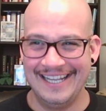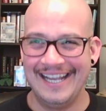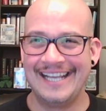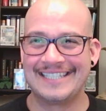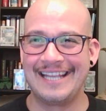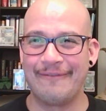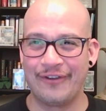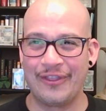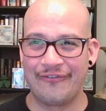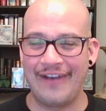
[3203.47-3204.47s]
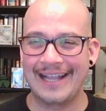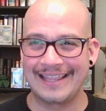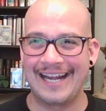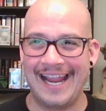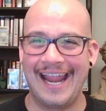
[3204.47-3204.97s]
except for the fact
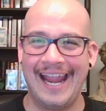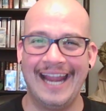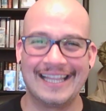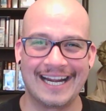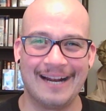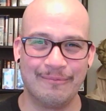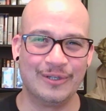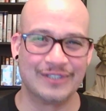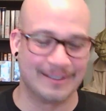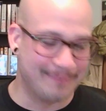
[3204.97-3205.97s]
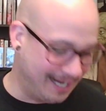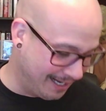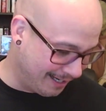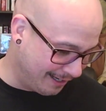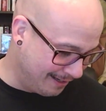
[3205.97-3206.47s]
that I hate that I'm losing my
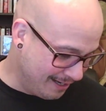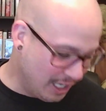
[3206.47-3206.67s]
hair.